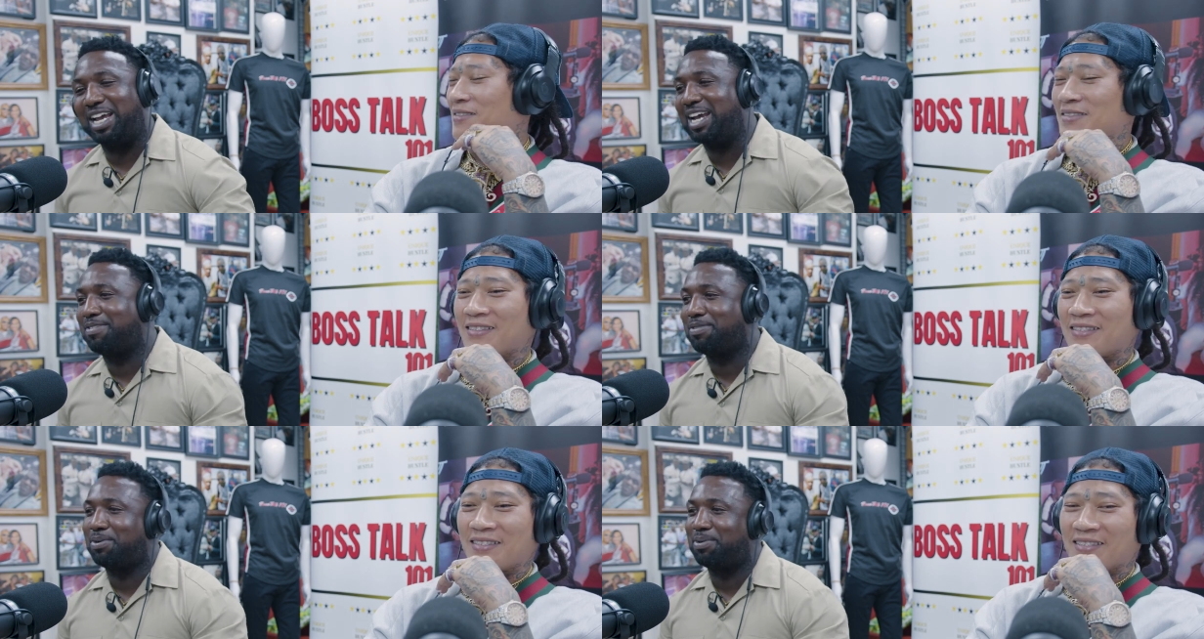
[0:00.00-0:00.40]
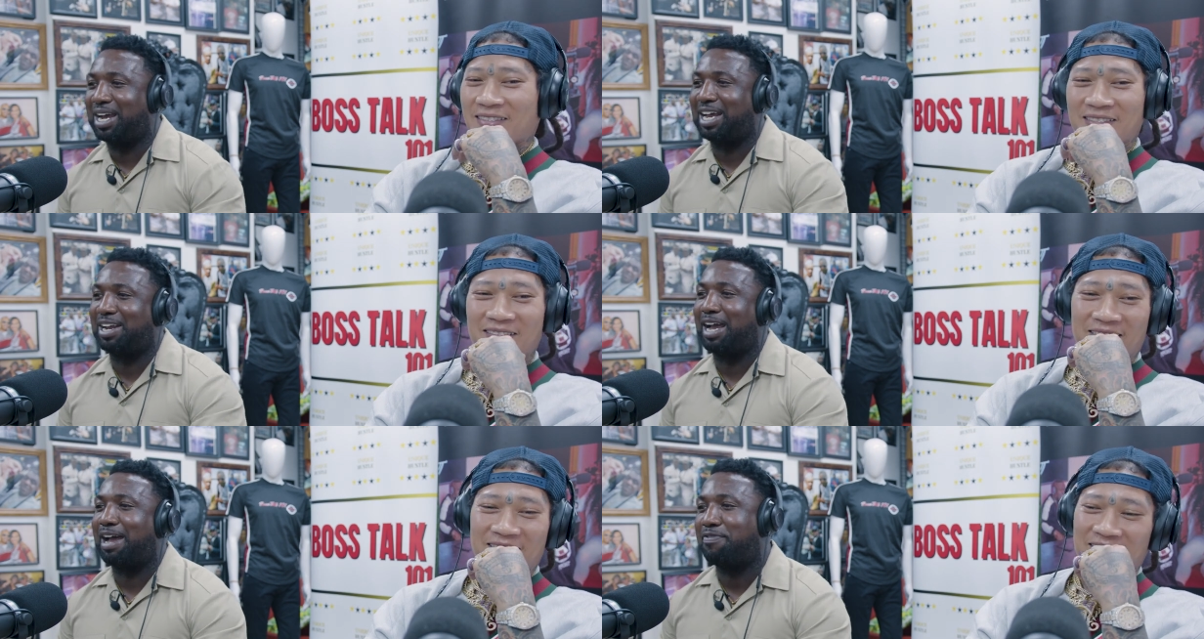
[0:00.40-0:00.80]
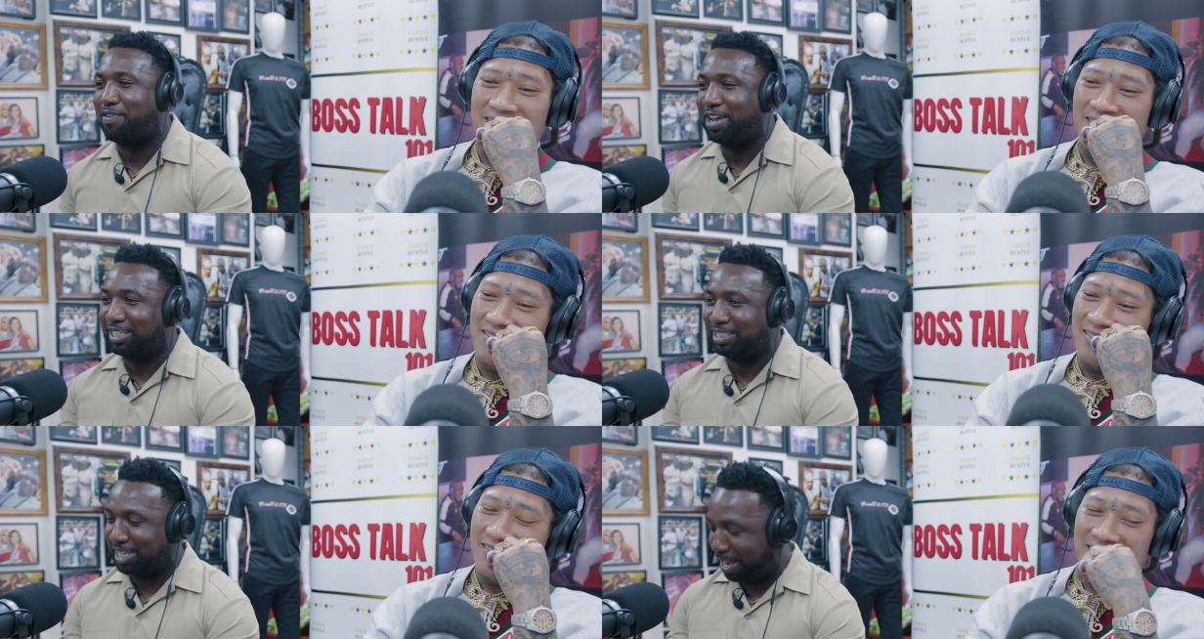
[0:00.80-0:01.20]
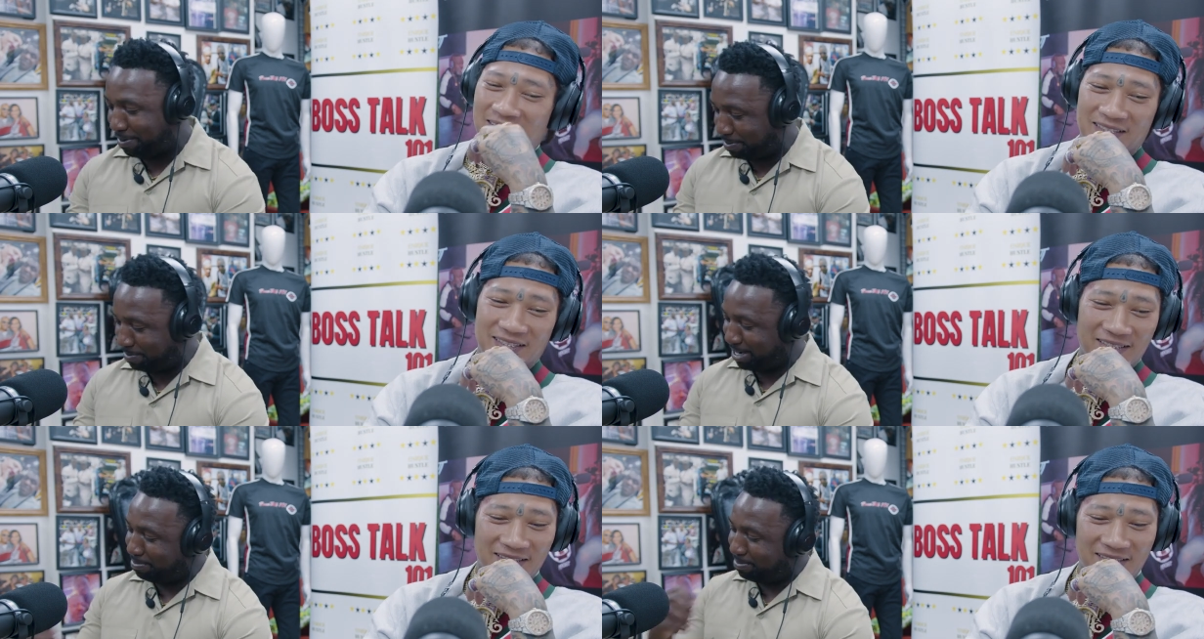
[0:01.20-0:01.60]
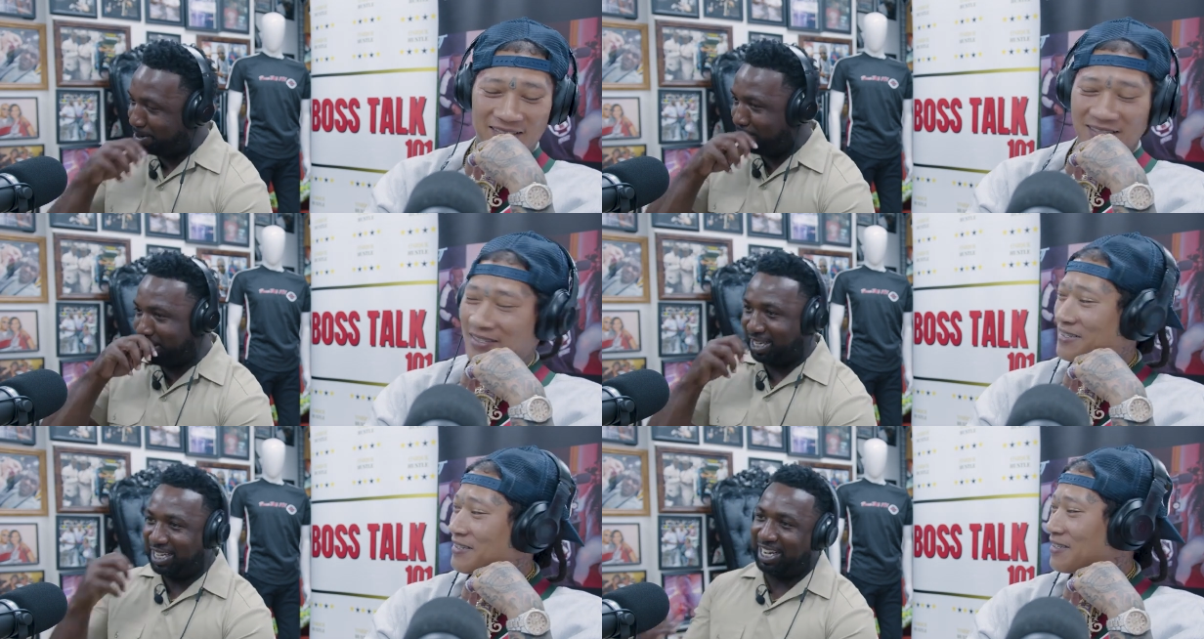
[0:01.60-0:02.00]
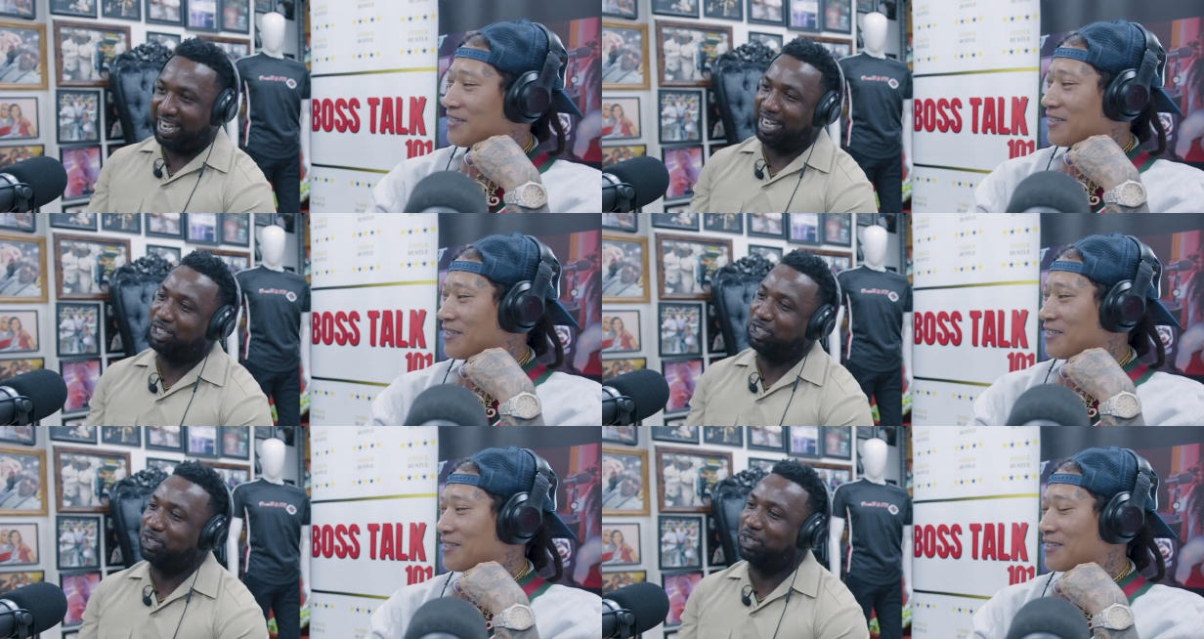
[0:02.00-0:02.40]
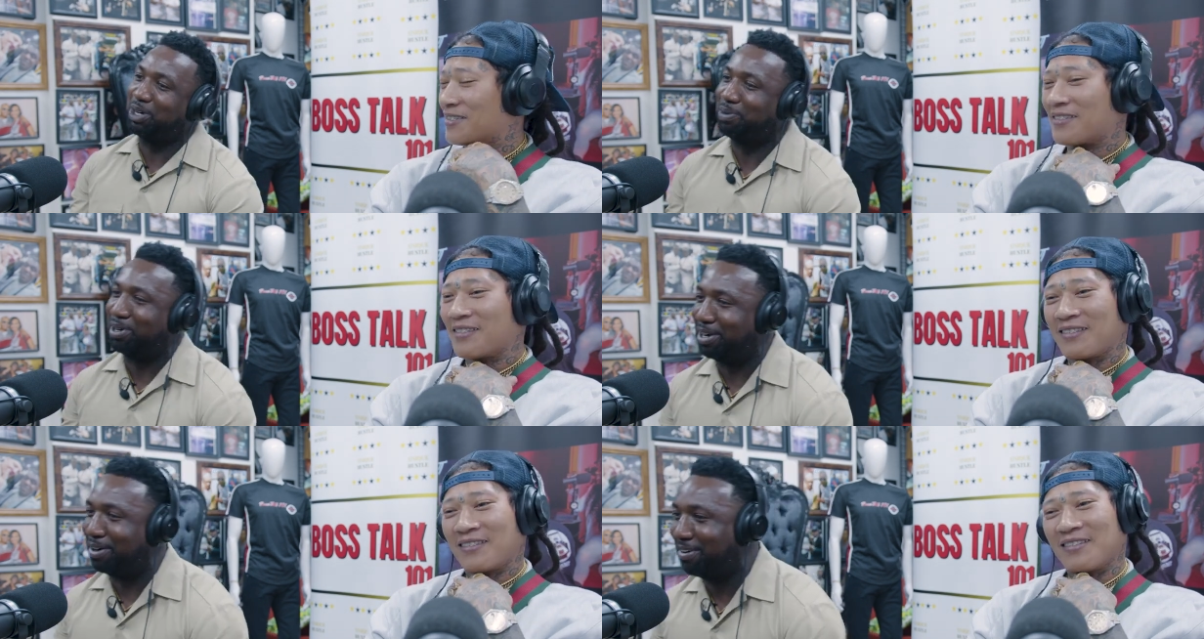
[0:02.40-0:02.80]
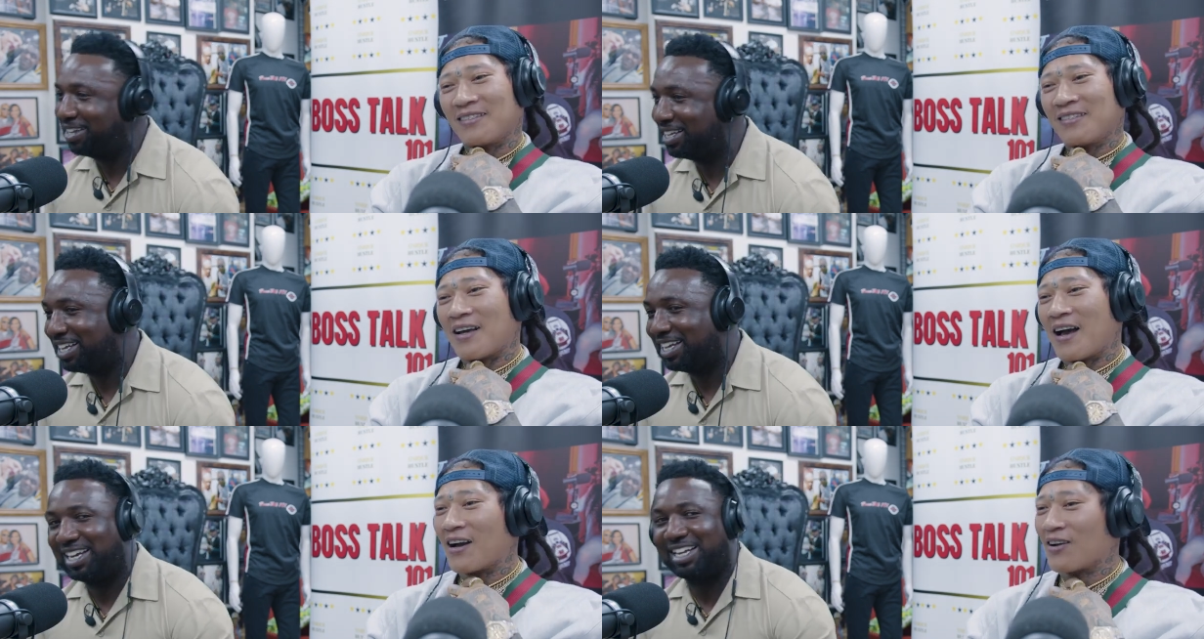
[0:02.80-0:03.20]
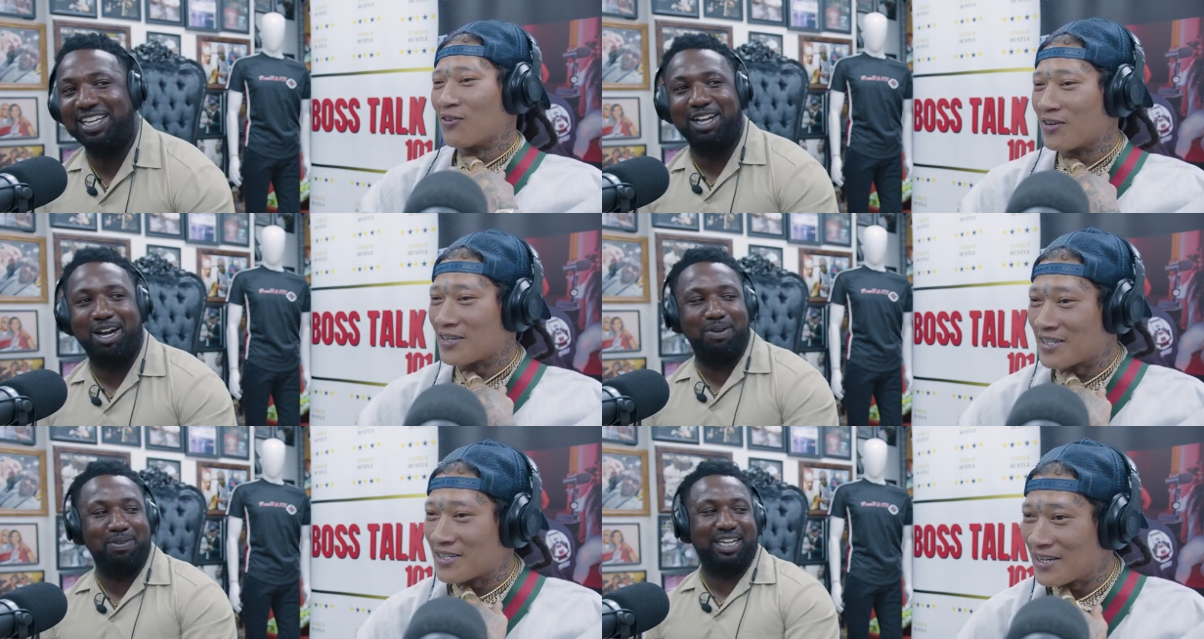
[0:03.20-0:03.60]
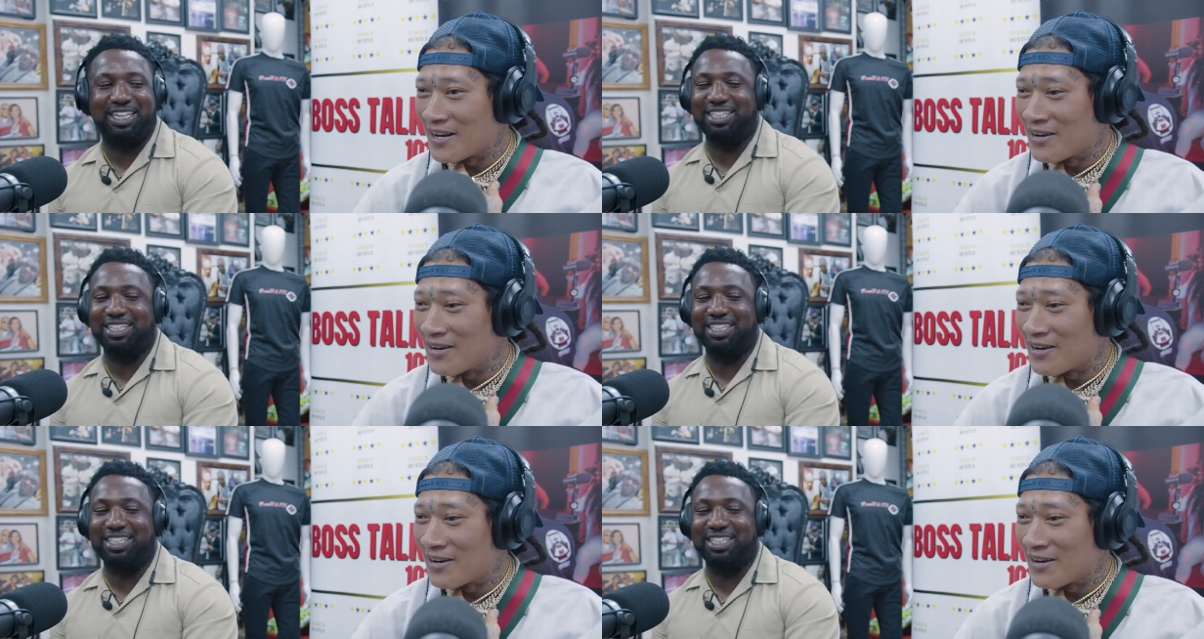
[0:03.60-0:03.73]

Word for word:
Speaker 1: Everywhere I FaceTime him in the morning, he got jewelry on. And he always